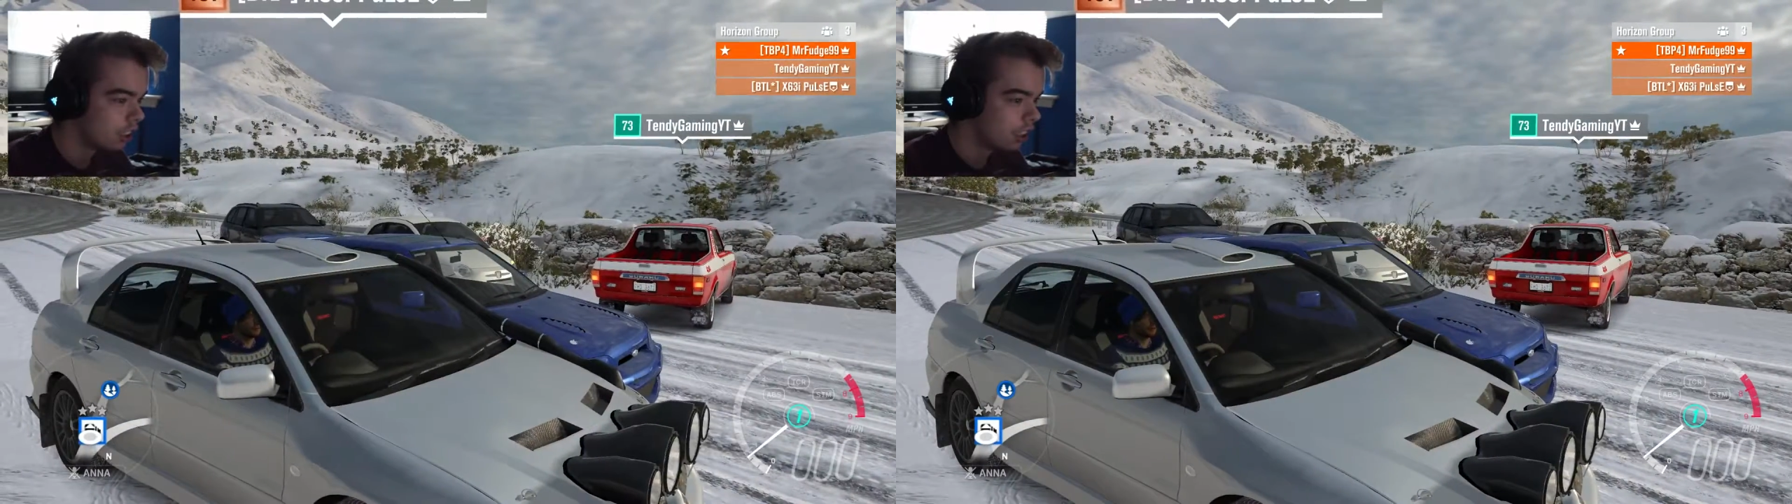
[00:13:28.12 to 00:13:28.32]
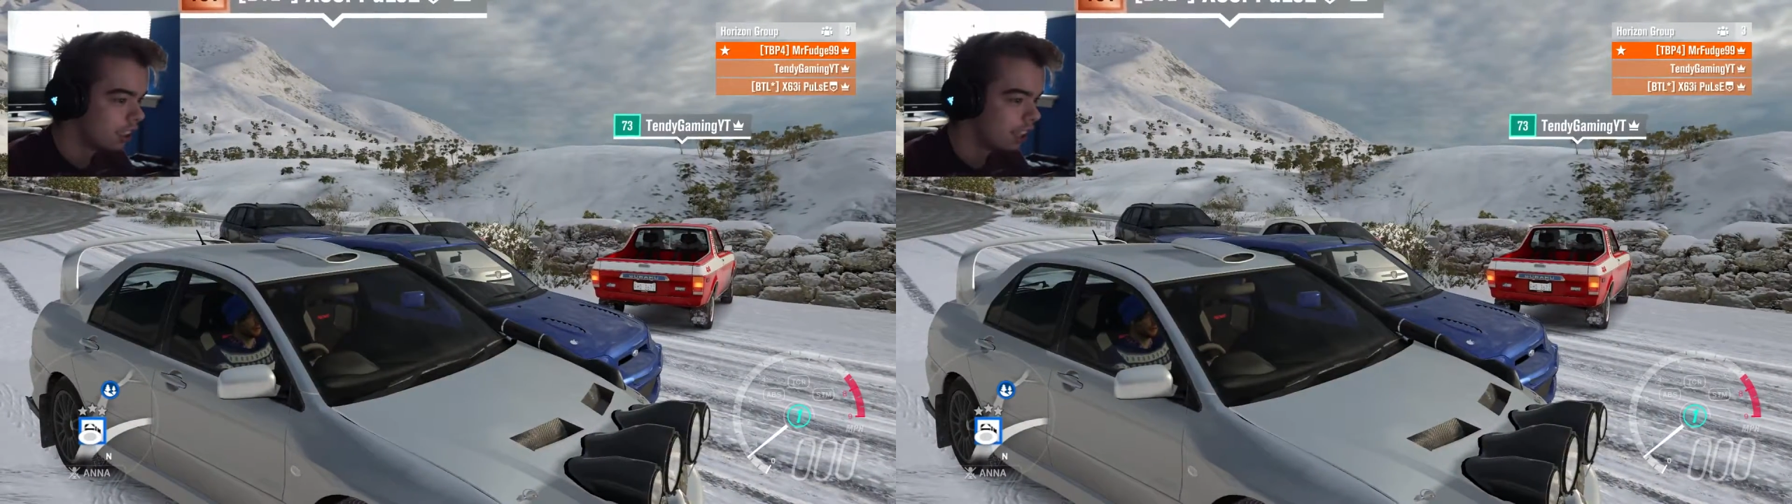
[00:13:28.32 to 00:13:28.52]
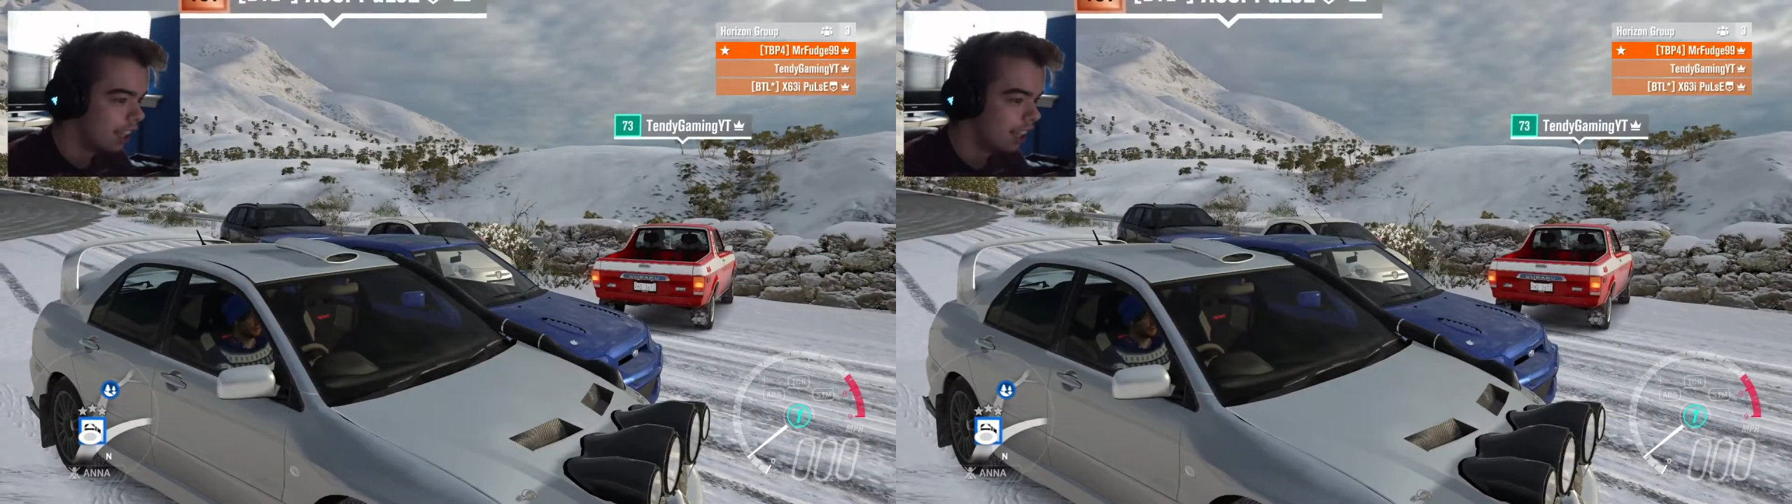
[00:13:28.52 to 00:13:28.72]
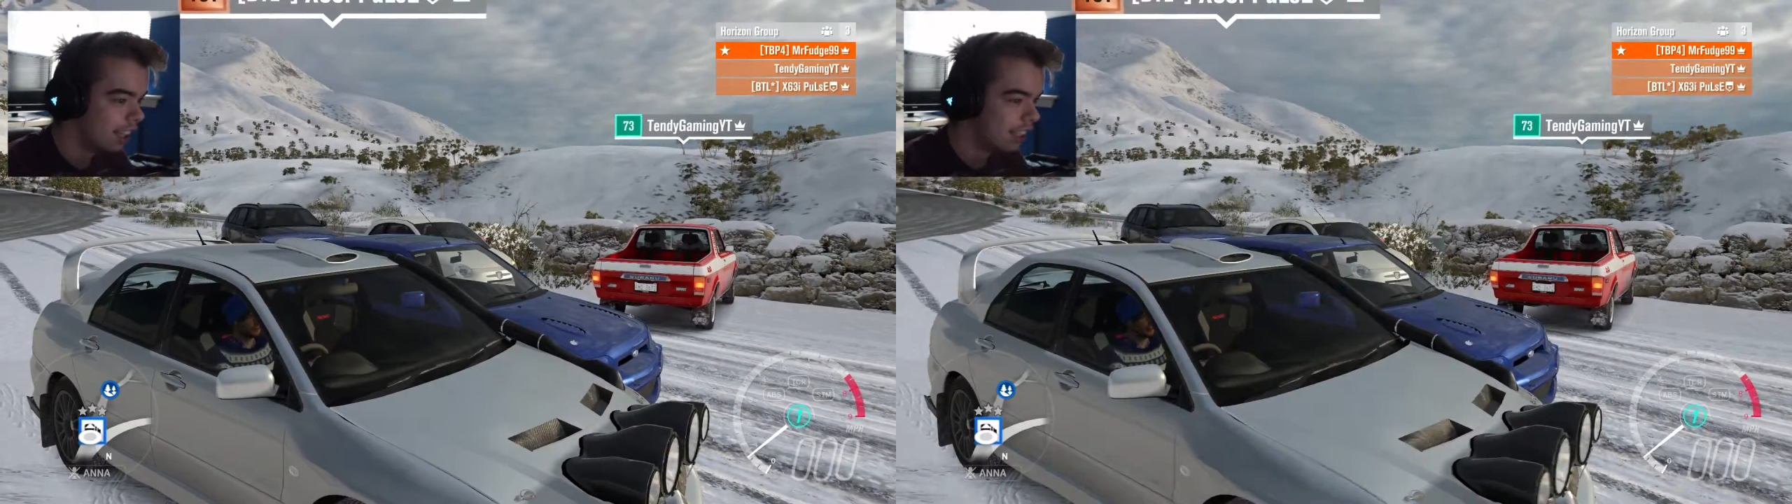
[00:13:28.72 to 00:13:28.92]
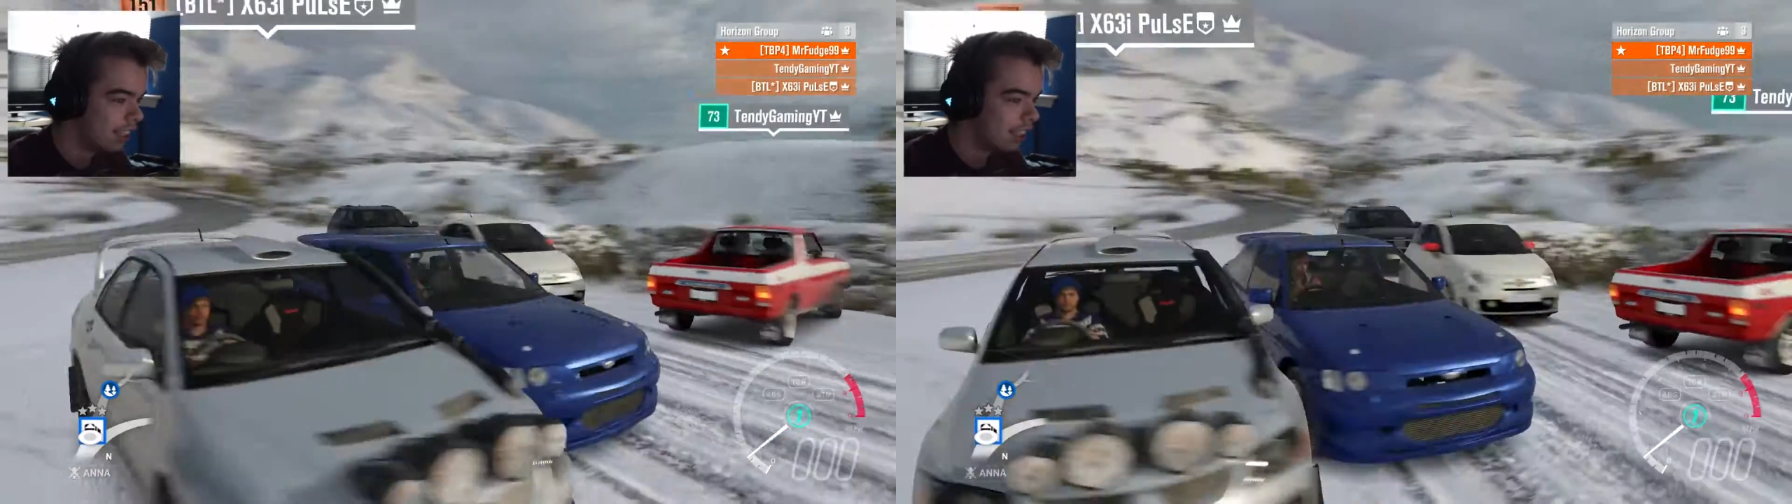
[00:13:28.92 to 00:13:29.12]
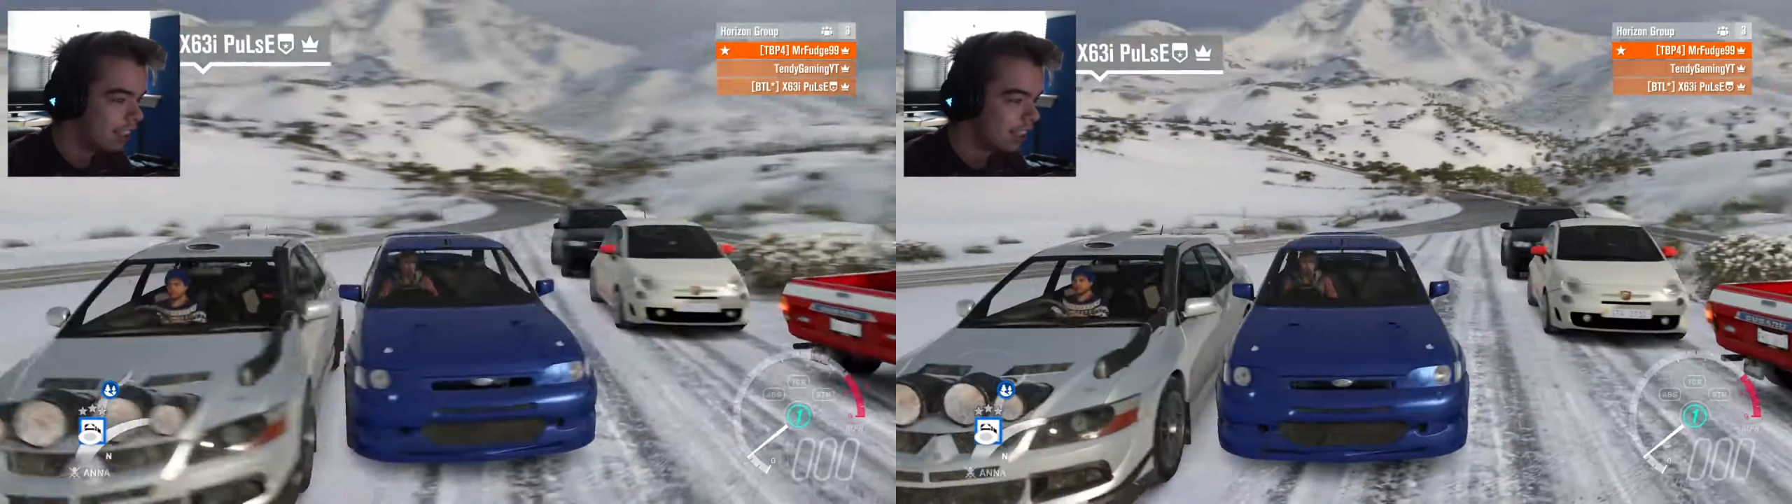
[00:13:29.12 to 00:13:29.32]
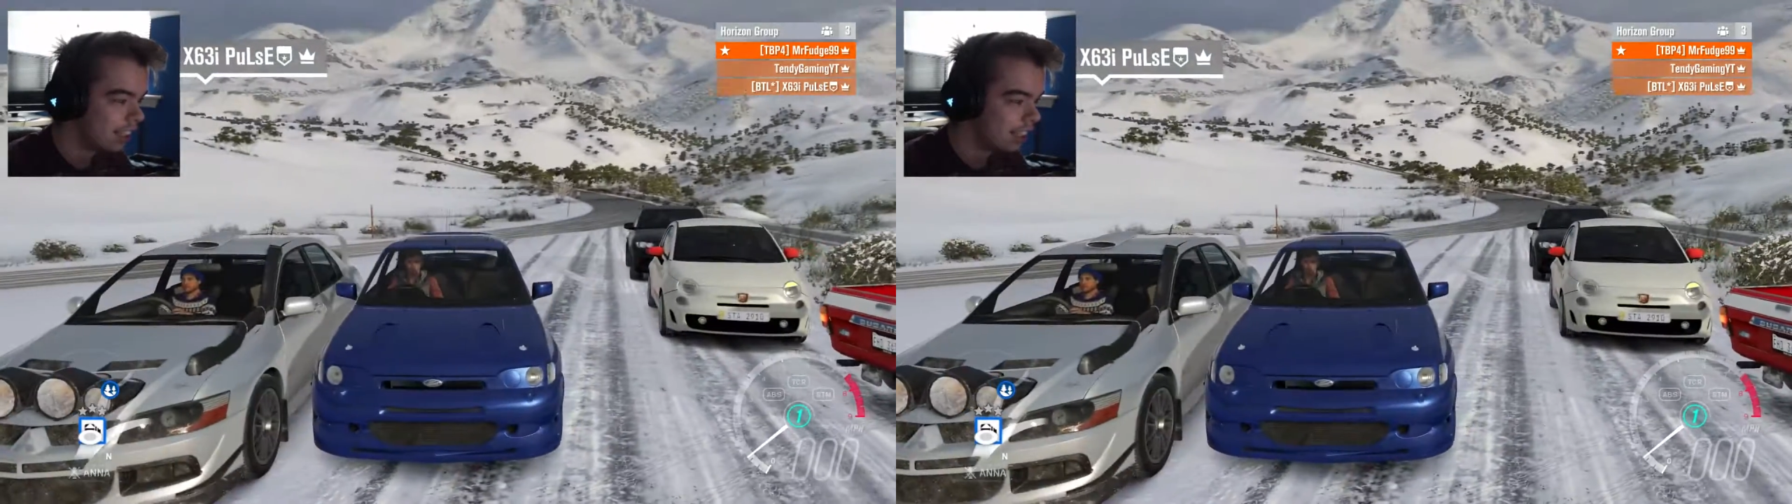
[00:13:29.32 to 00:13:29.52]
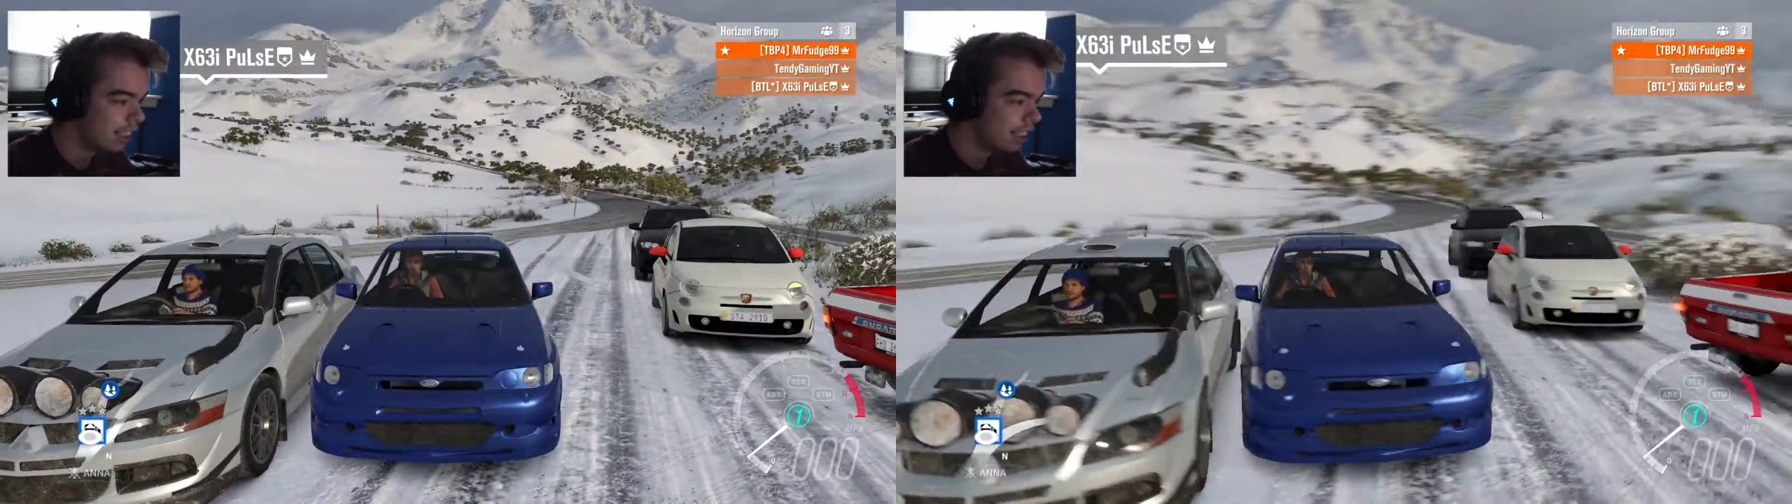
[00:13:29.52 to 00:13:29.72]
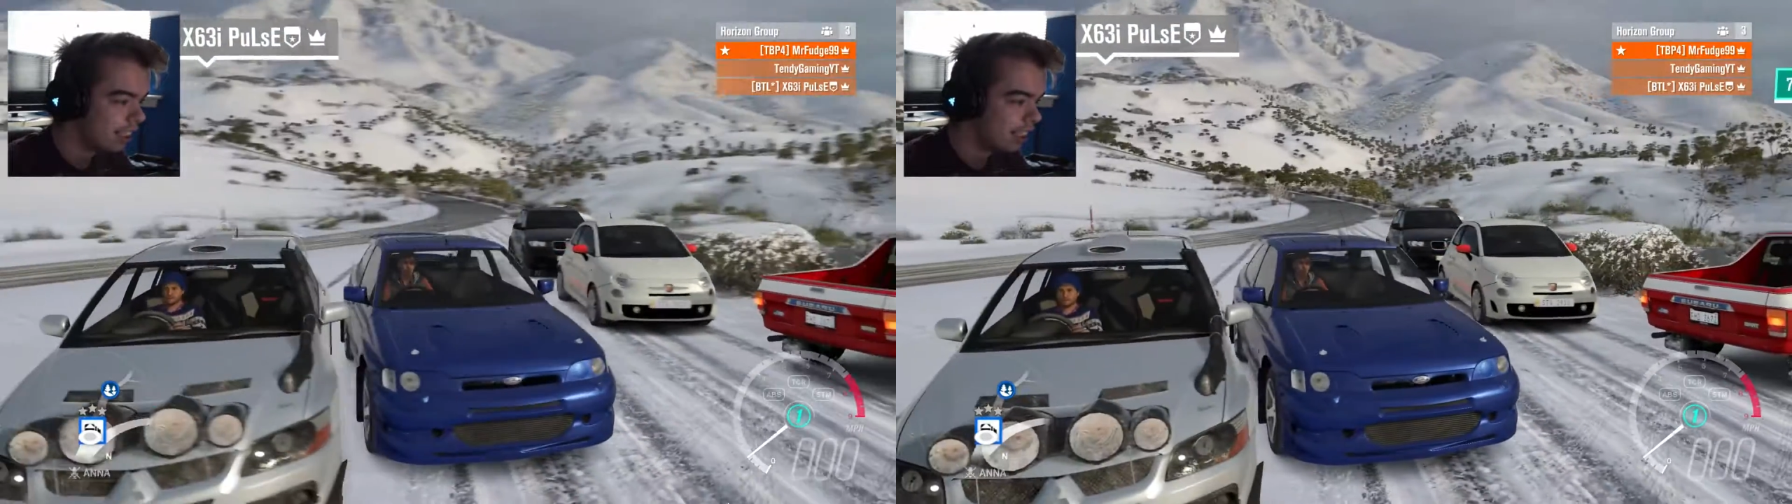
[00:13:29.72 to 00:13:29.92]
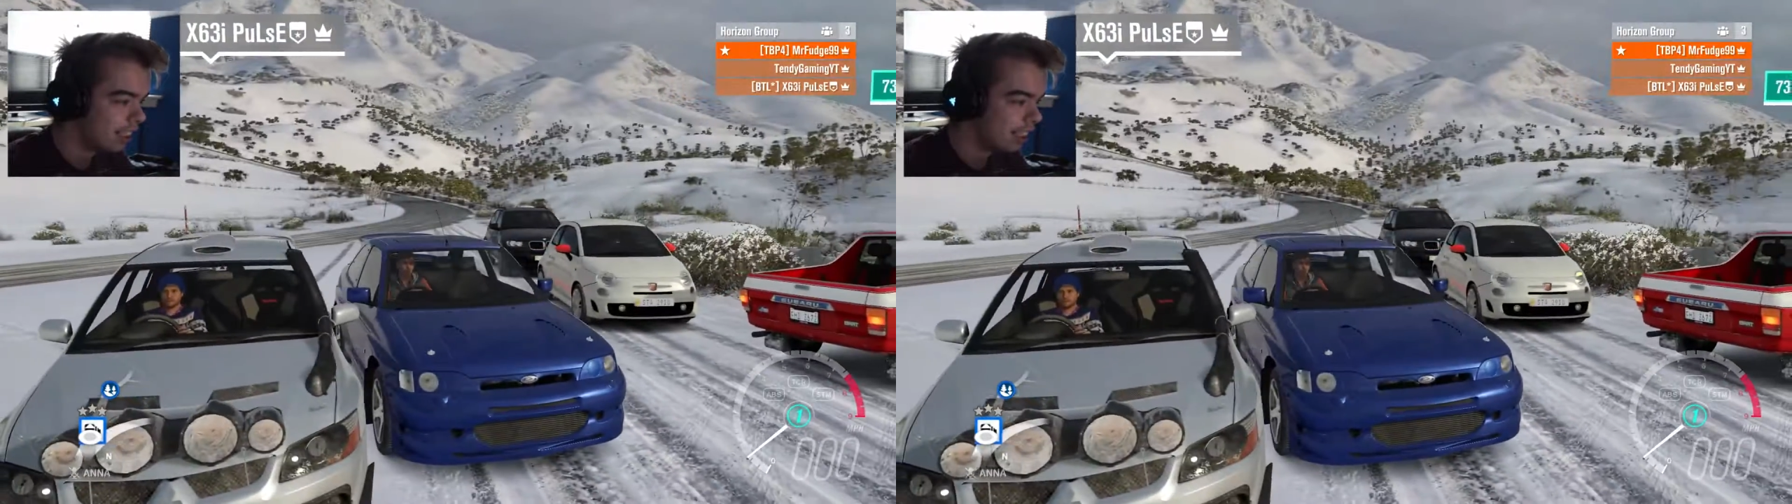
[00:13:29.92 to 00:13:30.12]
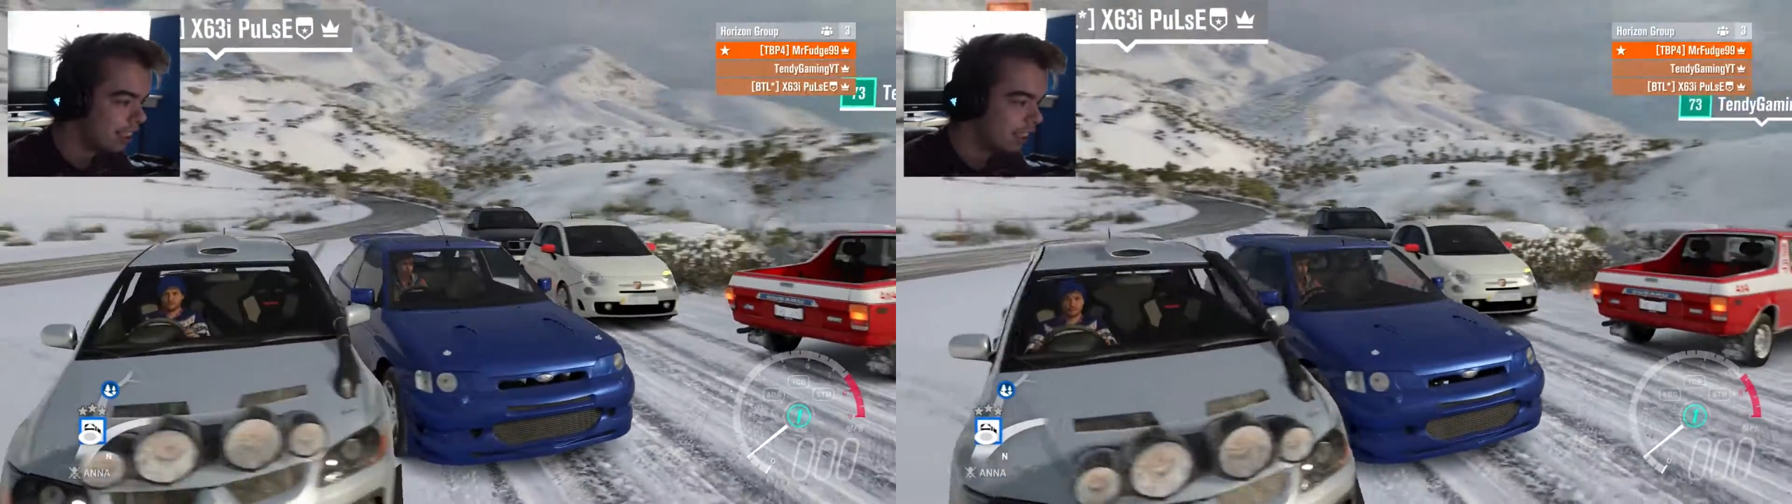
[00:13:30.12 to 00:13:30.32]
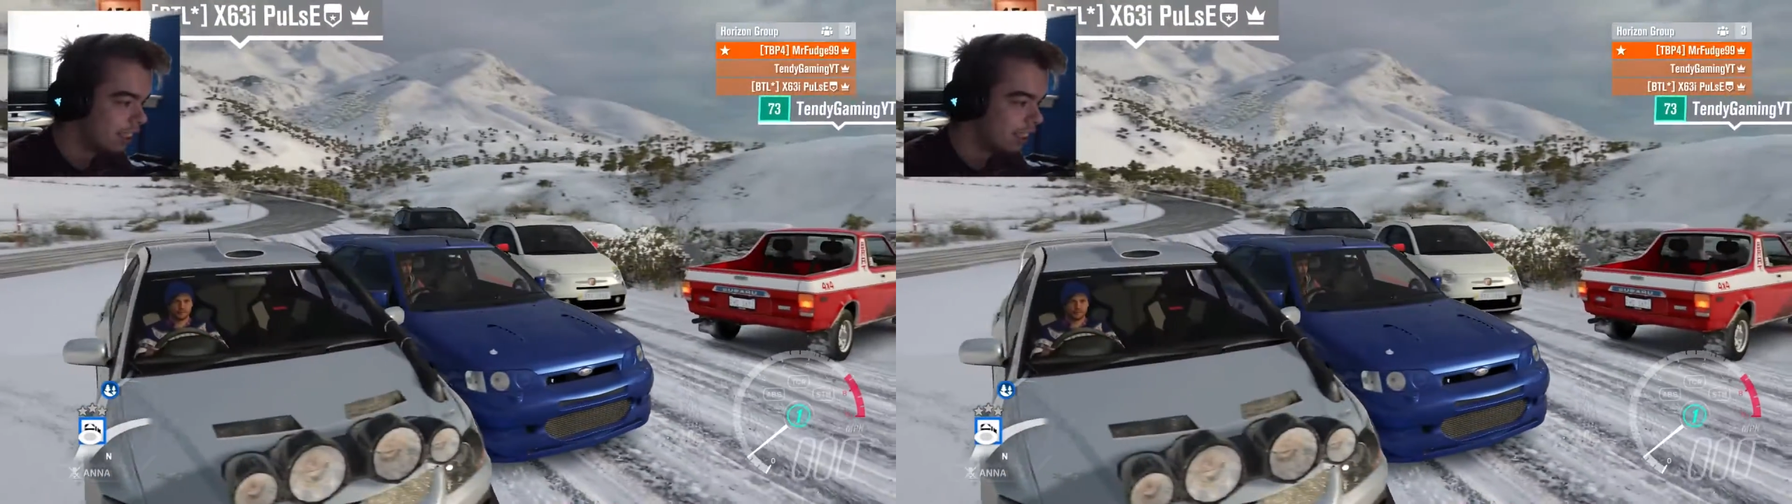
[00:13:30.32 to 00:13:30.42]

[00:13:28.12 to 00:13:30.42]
oh my god, that'd be so fun.